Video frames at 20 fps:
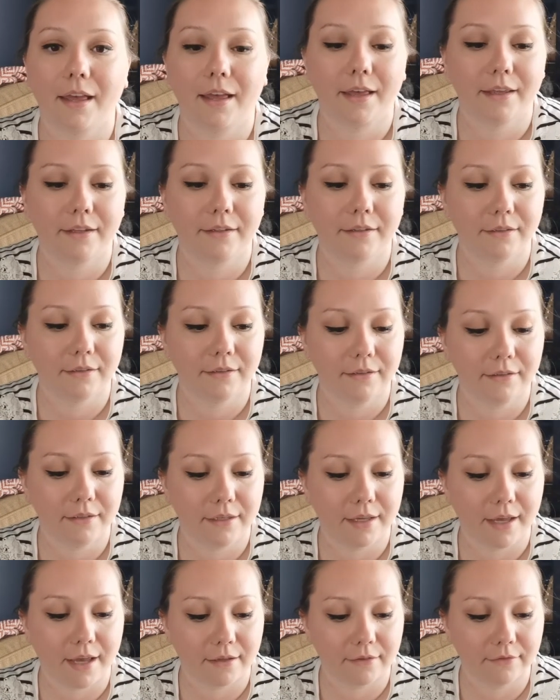And
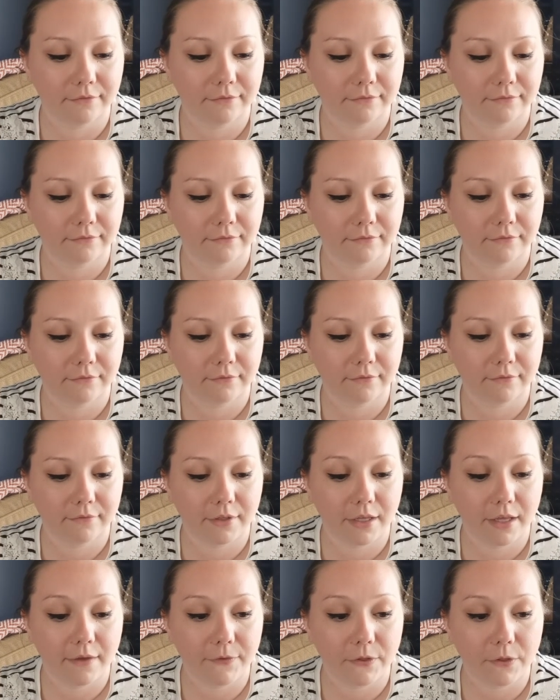yeah,
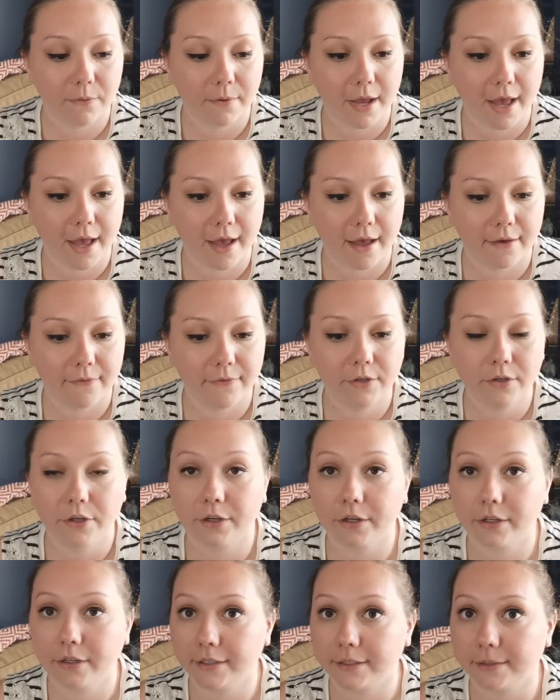if you haven't
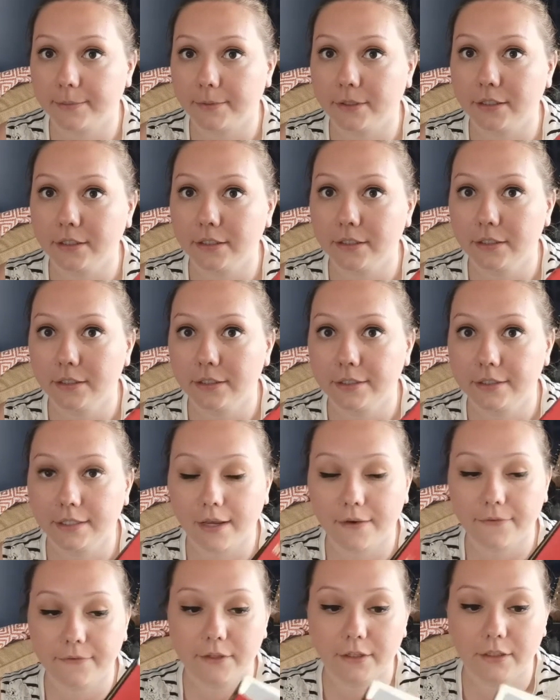heard of this book,
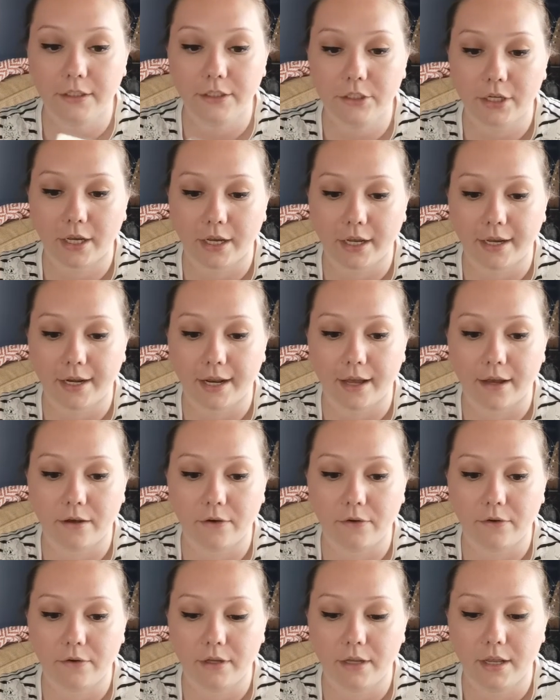definitely check it
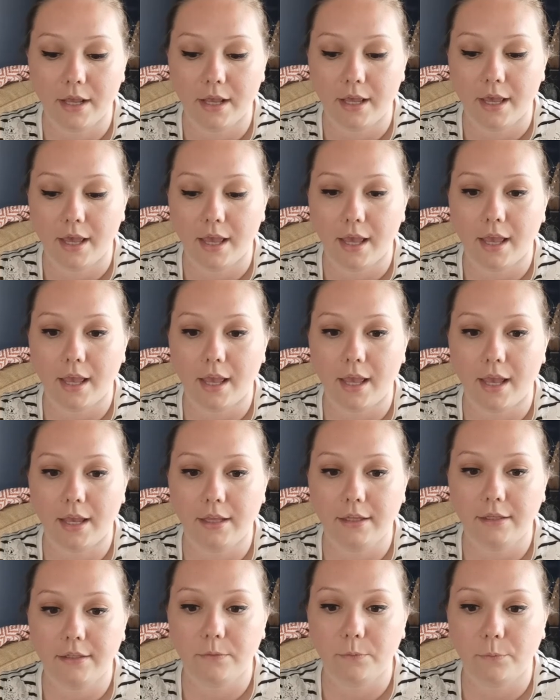out.
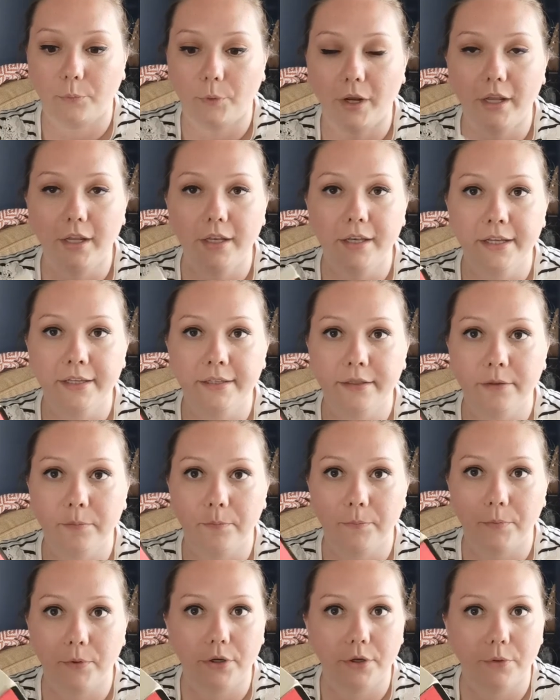It's written as a
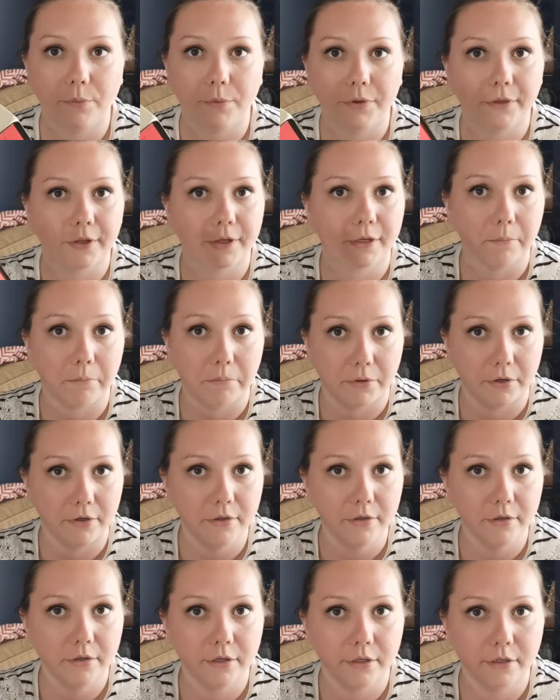book within a
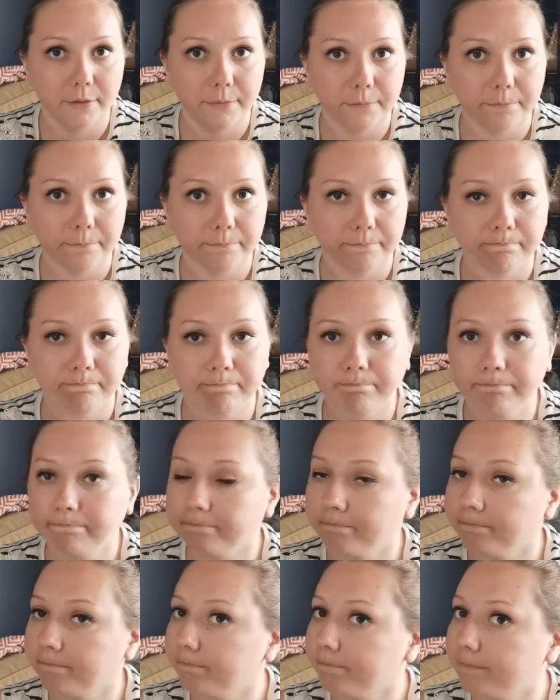book,
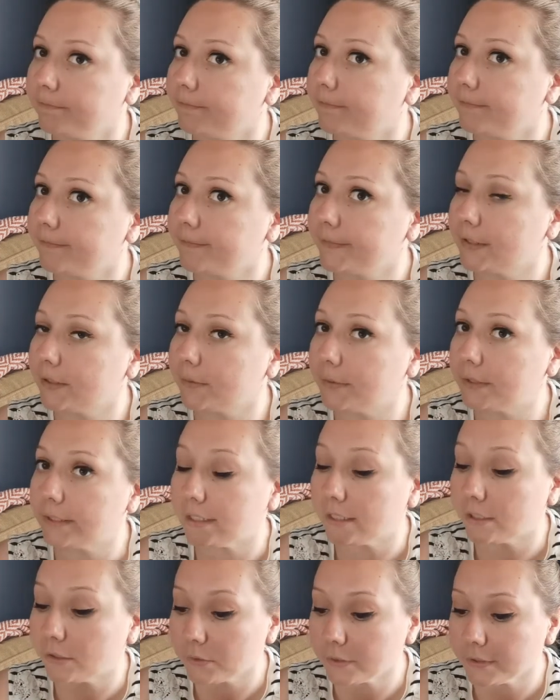so it's
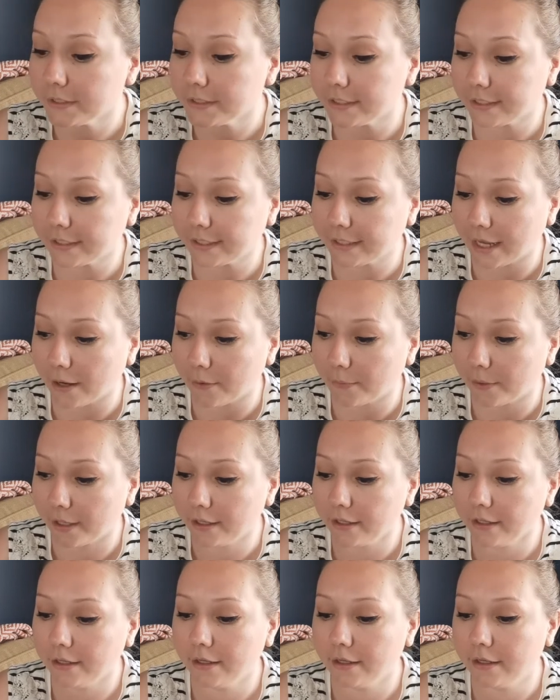interesting that
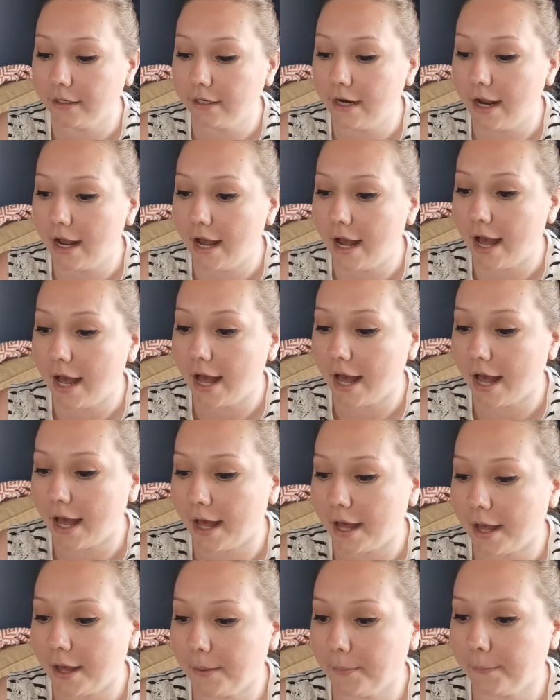way.
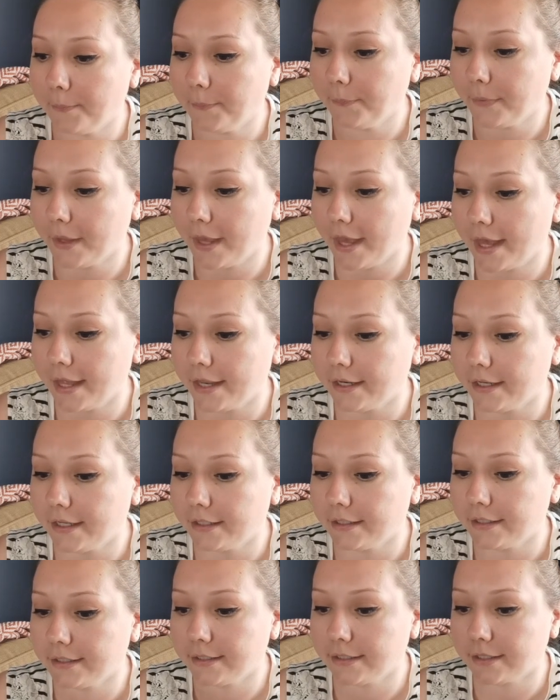And
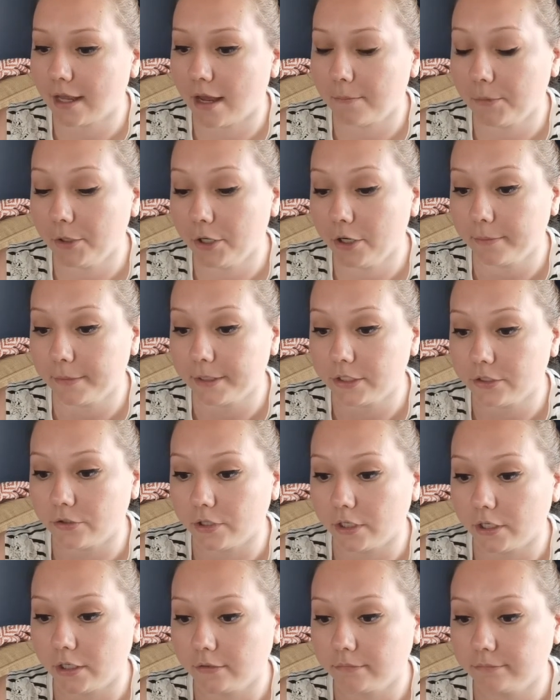it's a murder
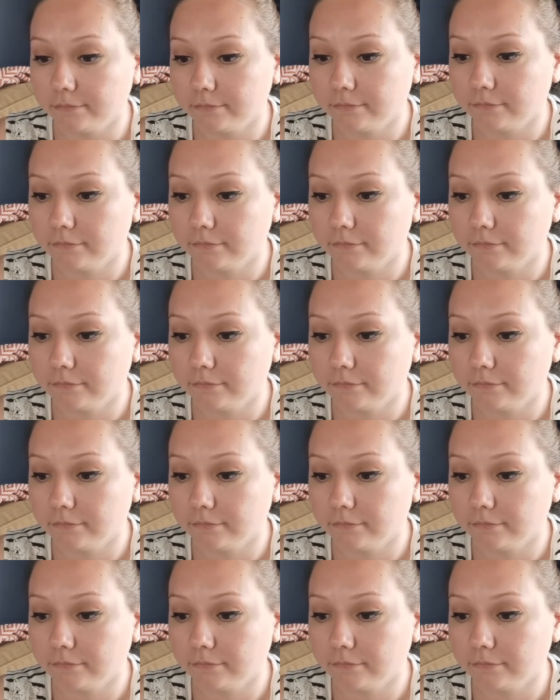mystery.